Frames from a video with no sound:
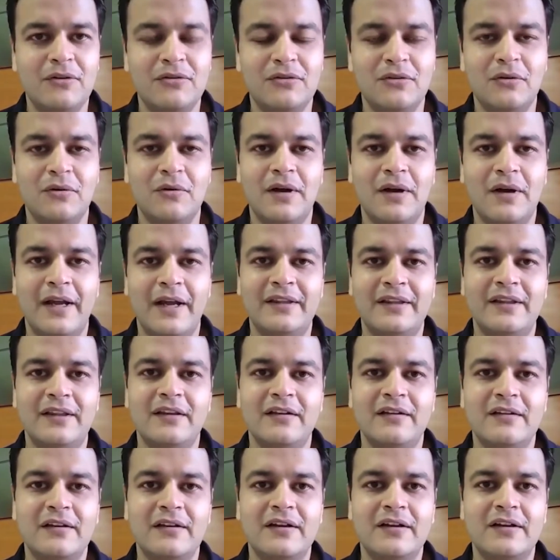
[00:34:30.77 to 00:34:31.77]
So I
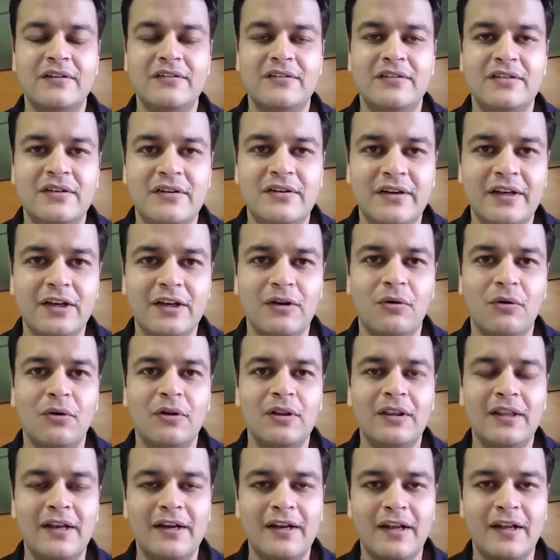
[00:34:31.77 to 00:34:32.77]
think considering
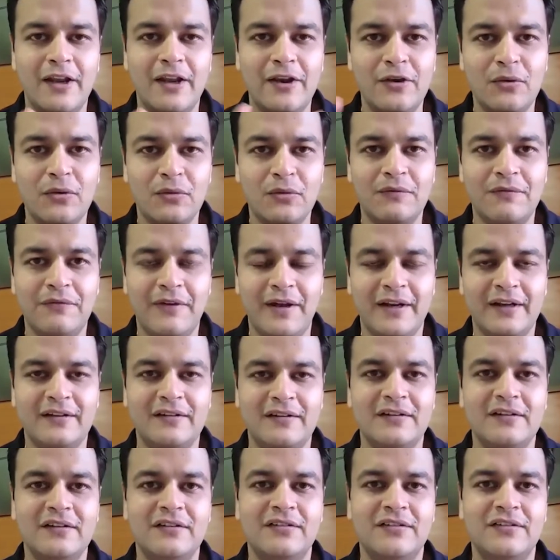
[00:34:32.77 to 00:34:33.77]
all that unknown
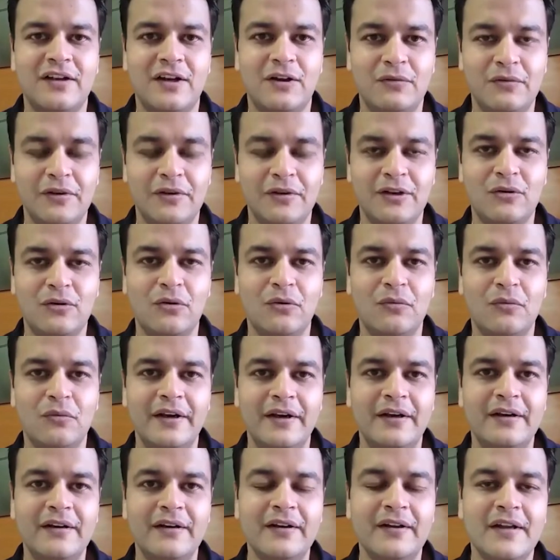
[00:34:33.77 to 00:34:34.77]
factors surrounding
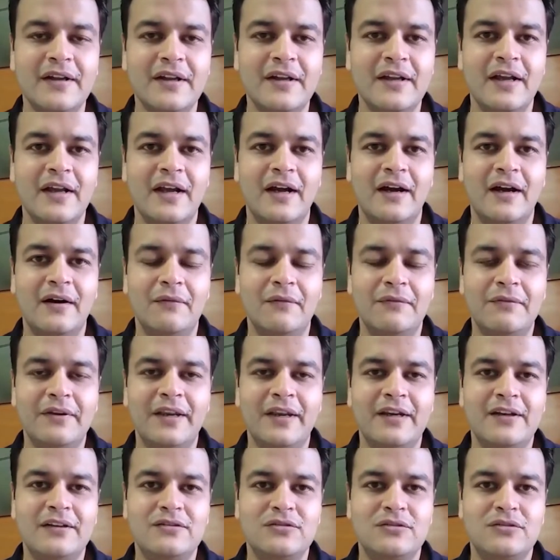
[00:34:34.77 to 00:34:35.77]
COVID, we
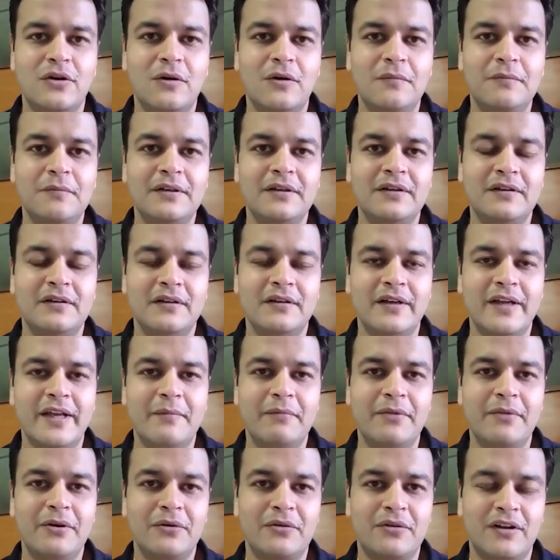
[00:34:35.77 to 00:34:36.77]
had stopped
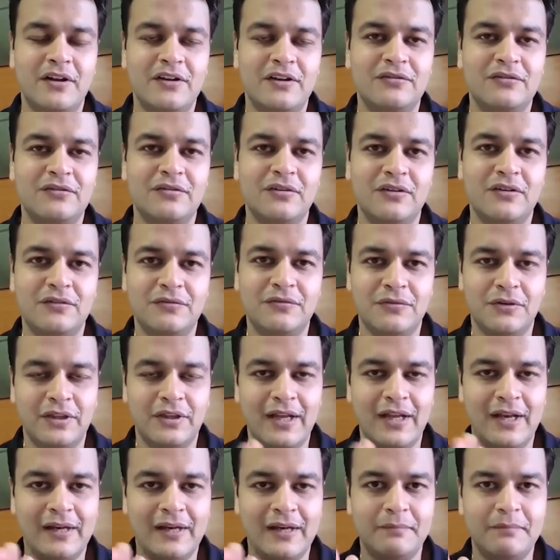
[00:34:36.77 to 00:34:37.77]
embryo transfers for
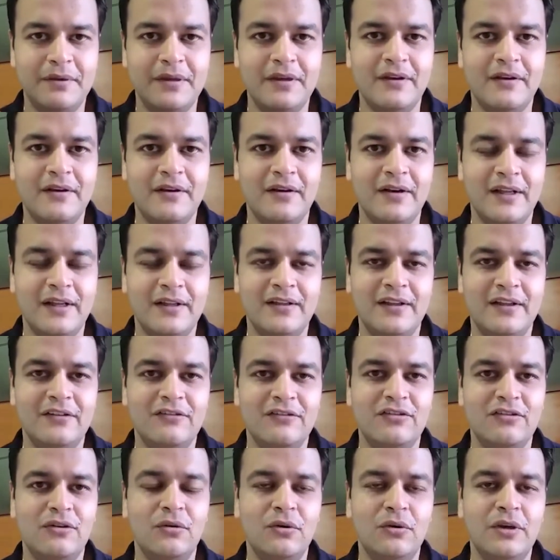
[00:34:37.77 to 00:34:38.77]
that period. And then
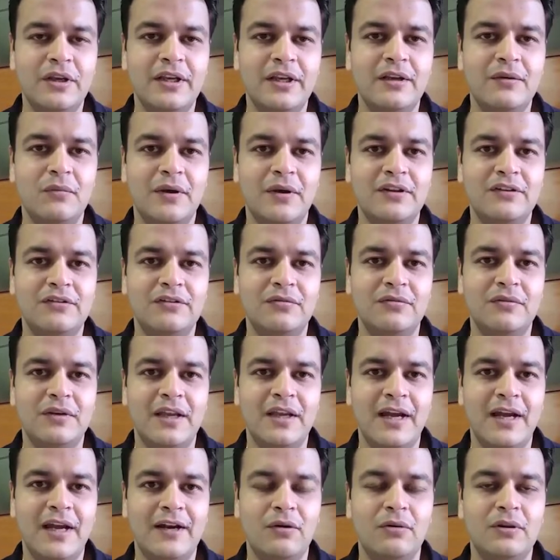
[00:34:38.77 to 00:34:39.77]
slowly, once we
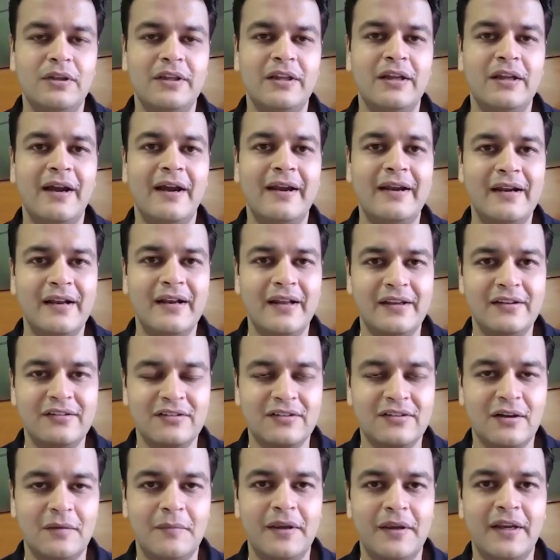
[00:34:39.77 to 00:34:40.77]
had all the
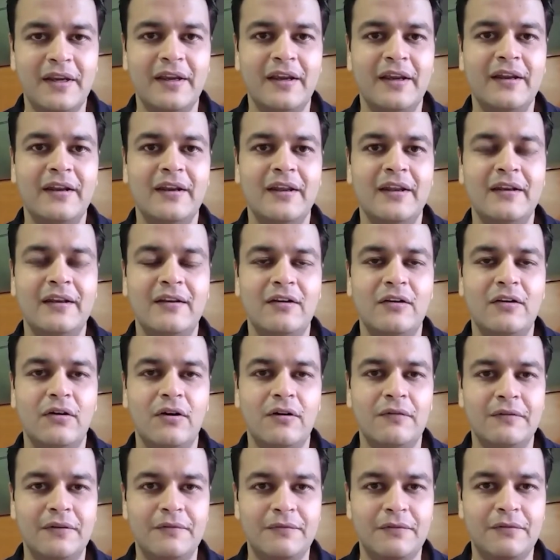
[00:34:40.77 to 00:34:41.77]
guidelines coming in and a lot
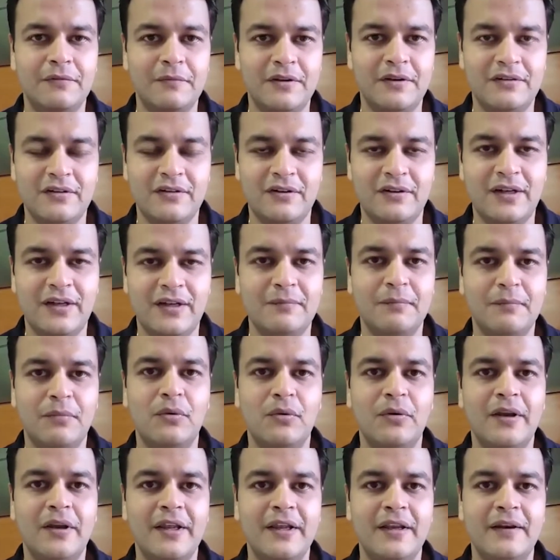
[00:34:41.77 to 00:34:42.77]
of information that
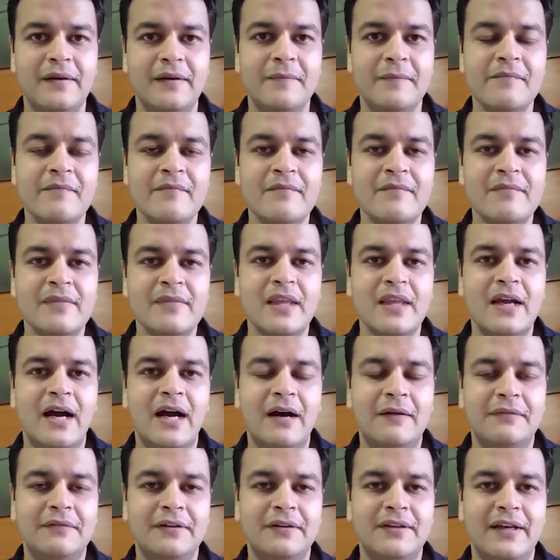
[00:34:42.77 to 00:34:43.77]
poured in,
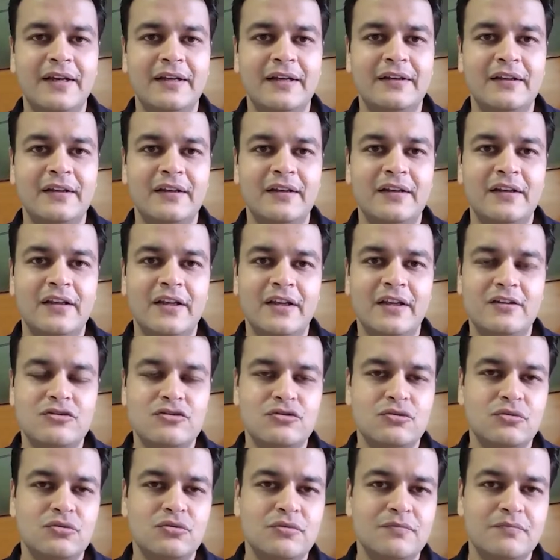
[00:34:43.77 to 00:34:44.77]
after that, in
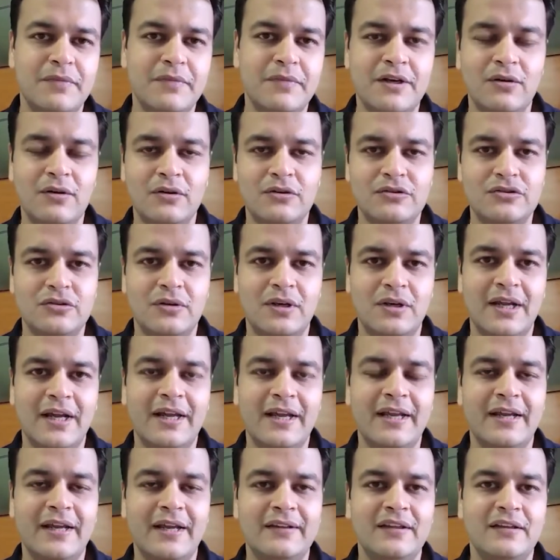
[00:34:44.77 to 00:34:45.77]
June, mid or
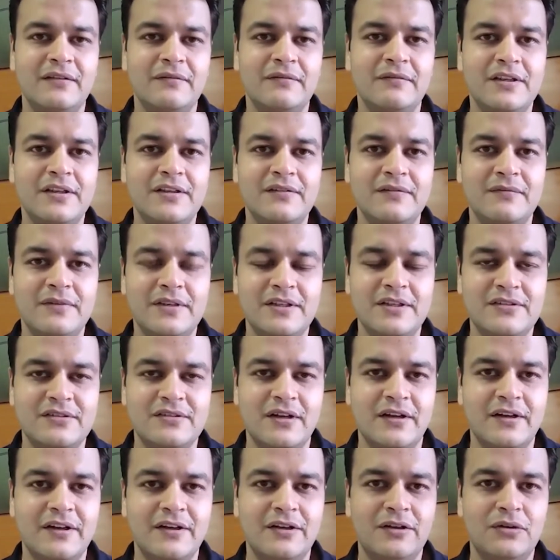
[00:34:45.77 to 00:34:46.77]
July, I think we
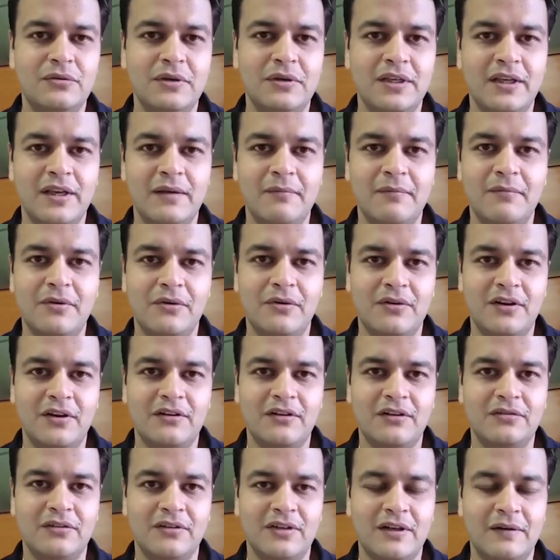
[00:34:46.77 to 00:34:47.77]
started doing embryo
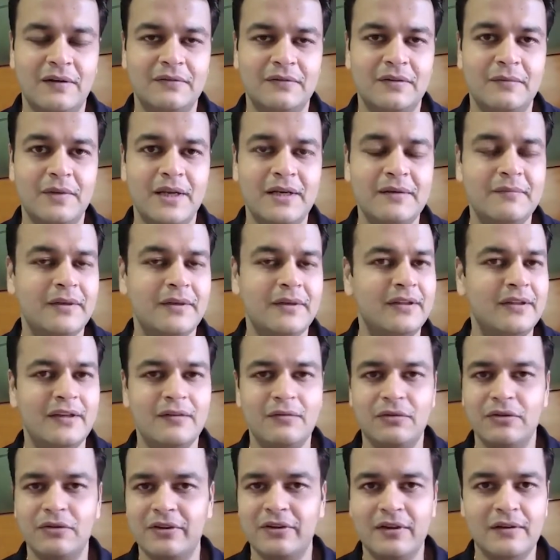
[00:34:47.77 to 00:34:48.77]
transfers after that. But there
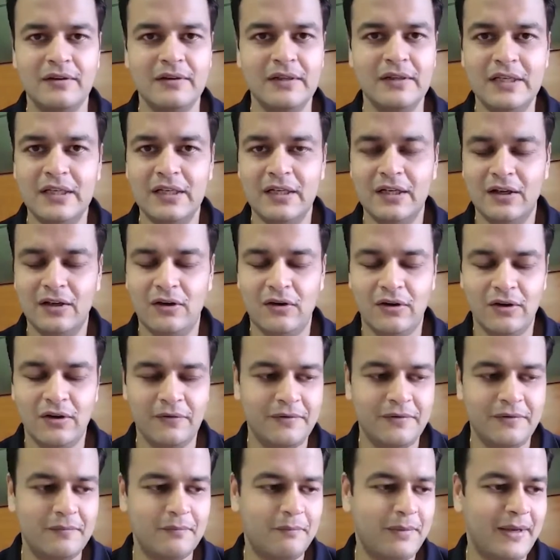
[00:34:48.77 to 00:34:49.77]
was a lot
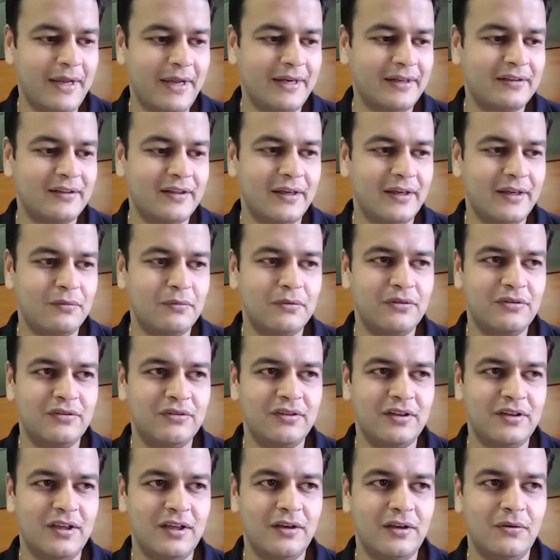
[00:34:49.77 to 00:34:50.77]
of impact, I would
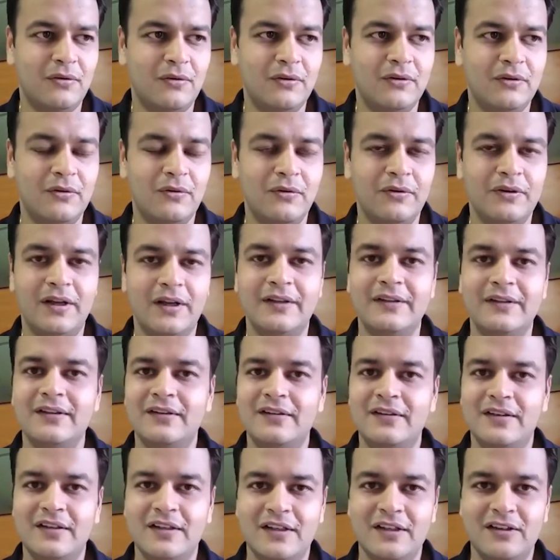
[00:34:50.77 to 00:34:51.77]
say, on other
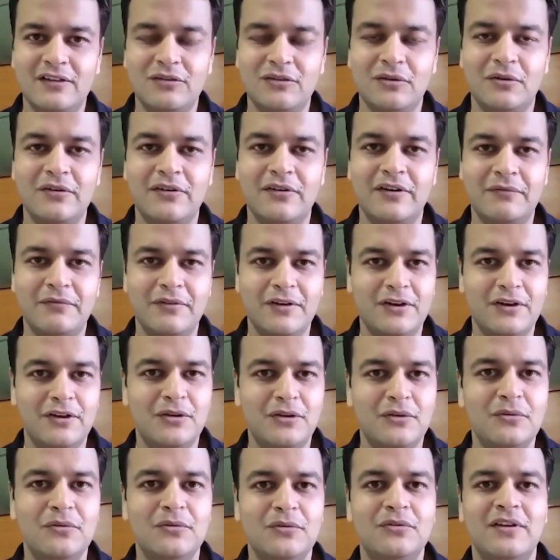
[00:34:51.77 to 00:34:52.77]
things, on
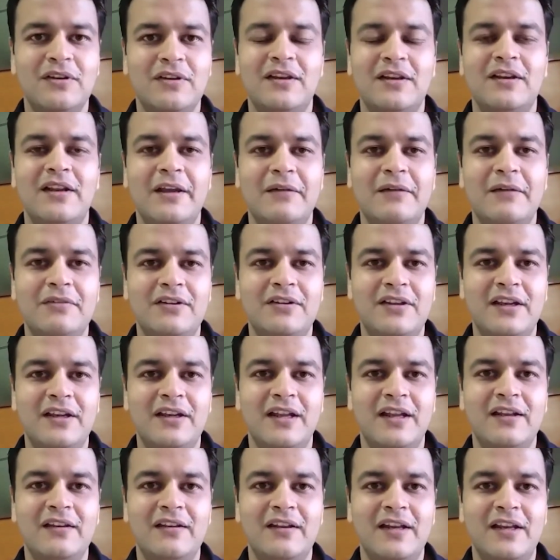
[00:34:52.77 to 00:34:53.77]
revenues and everything.
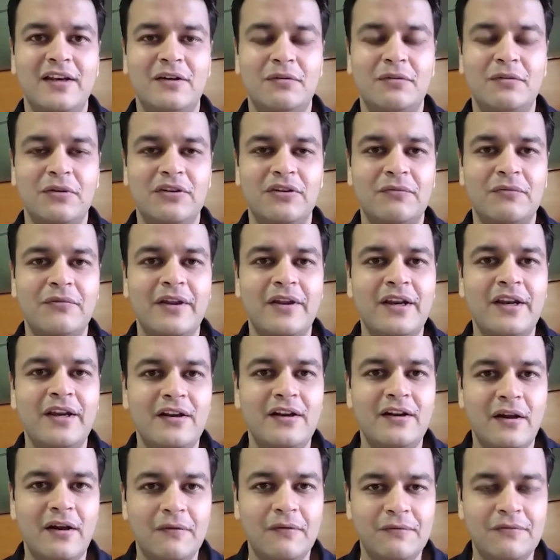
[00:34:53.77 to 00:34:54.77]
And it was a very
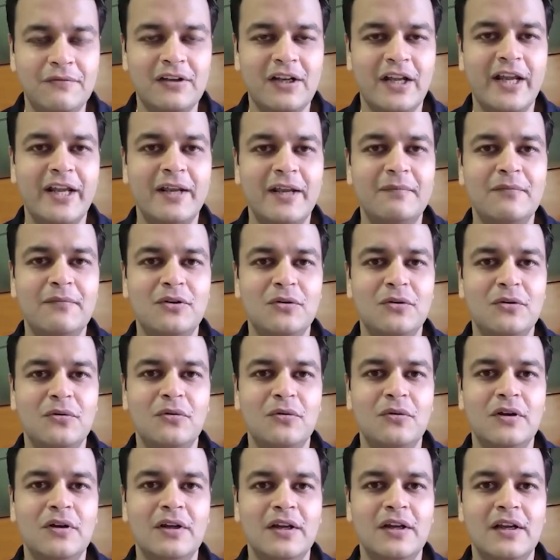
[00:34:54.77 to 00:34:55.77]
tough time
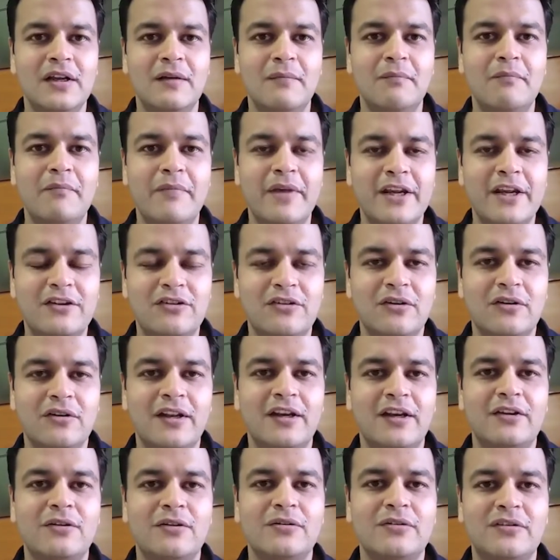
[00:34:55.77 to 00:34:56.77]
to make sure
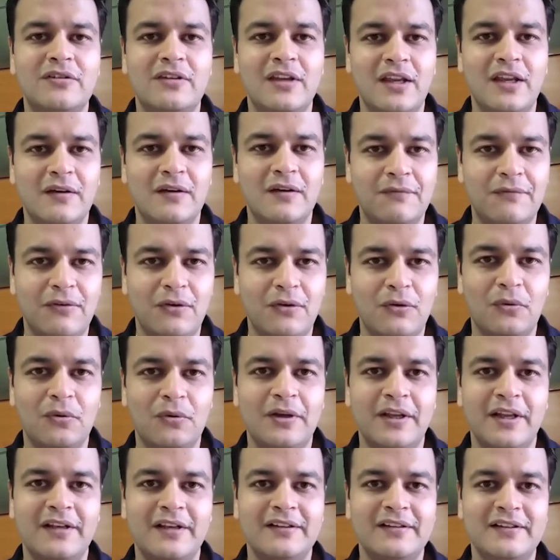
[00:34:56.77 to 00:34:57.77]
that you stay
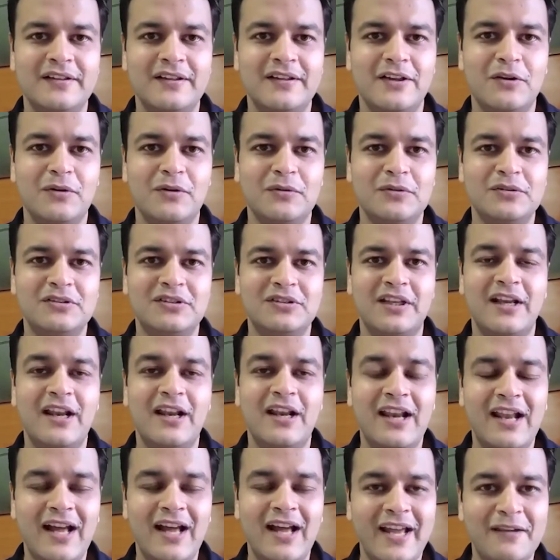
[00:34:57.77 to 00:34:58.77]
afloat and, stay
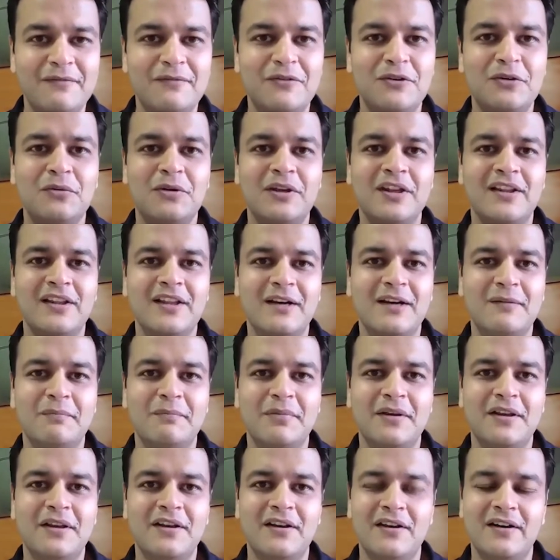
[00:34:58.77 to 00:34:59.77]
alive during that
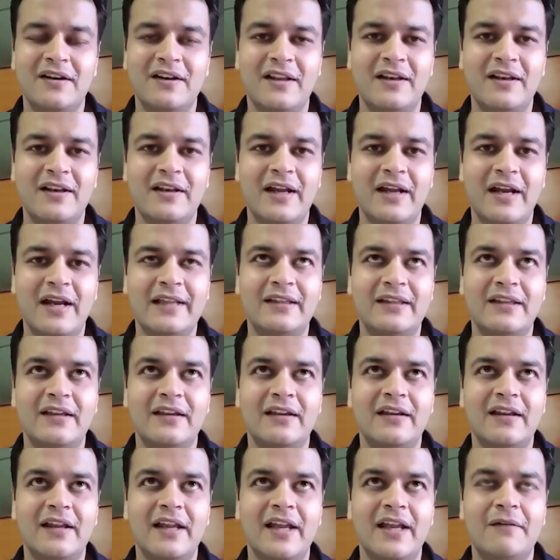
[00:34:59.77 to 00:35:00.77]
period. And I
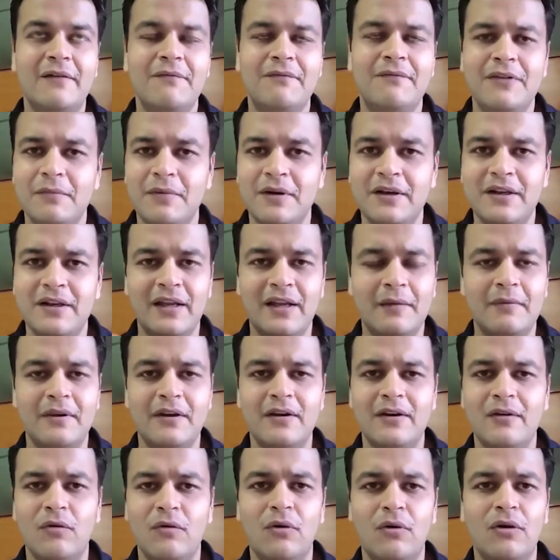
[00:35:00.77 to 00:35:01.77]
think everybody, I
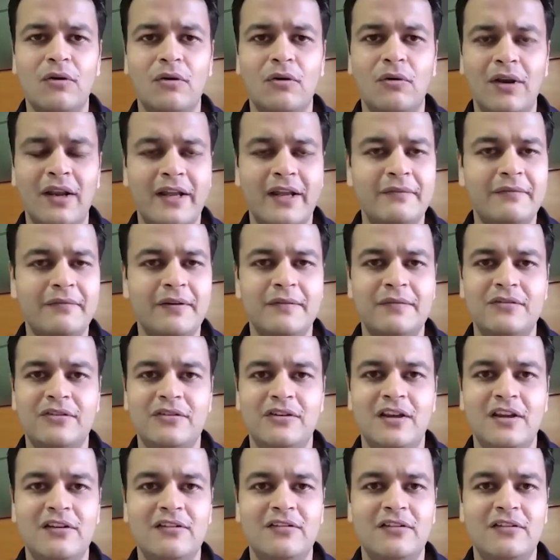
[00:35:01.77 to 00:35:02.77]
mean, all IVF
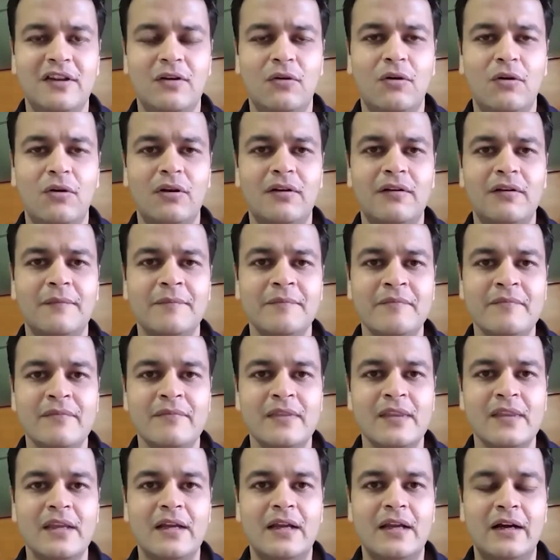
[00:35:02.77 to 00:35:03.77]
chains and all
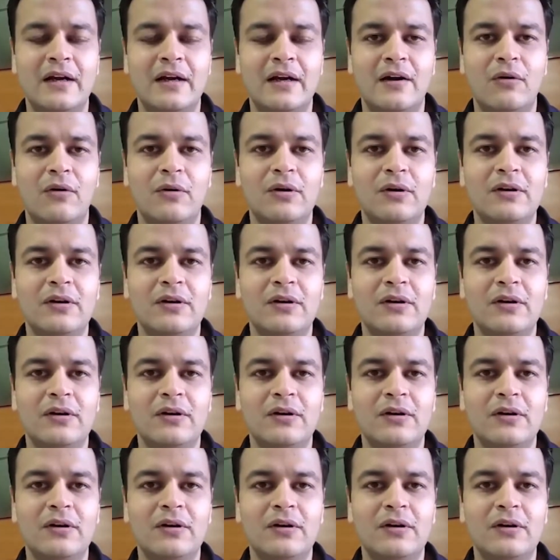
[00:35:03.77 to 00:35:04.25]
all